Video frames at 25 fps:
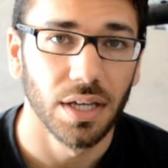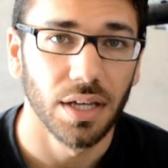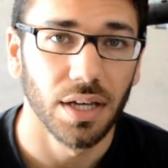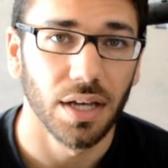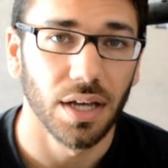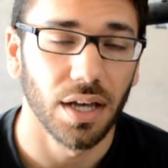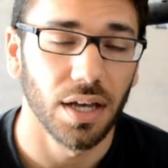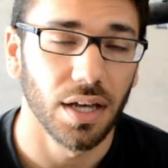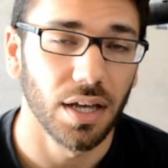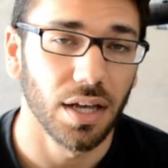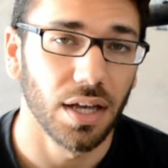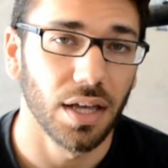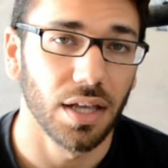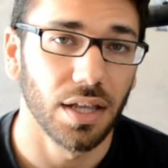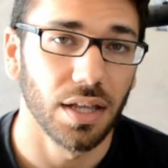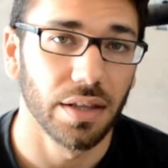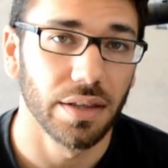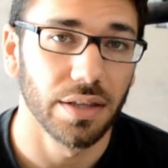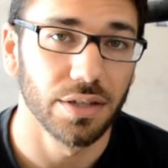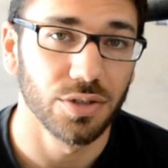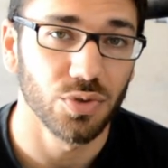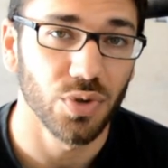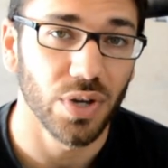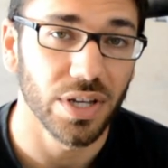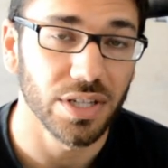
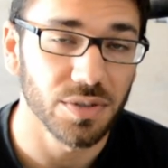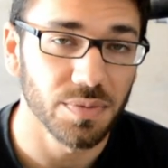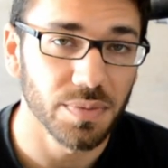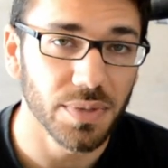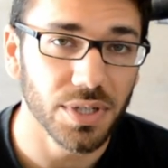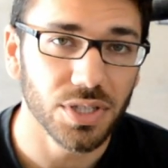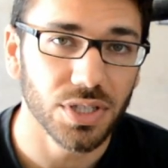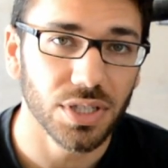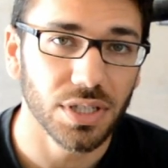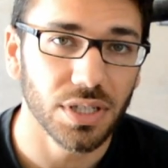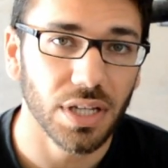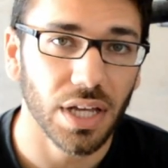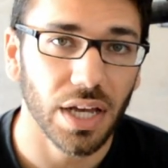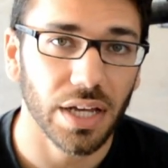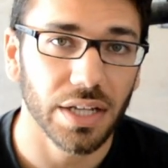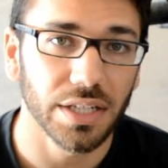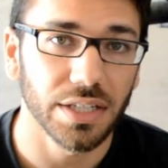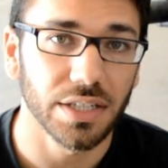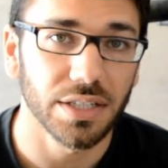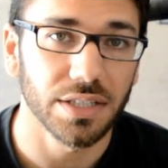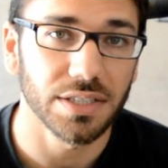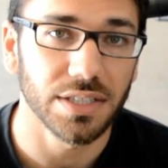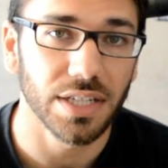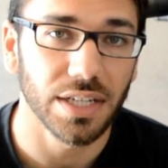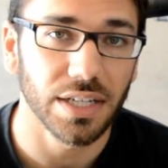The transmission I need
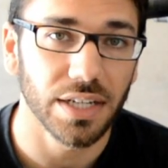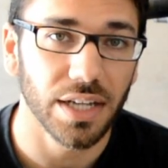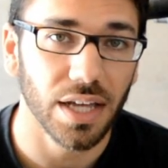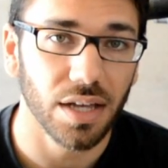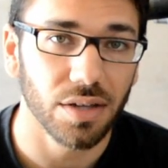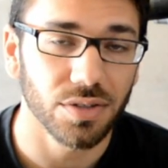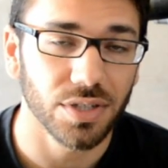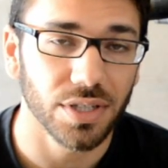to send out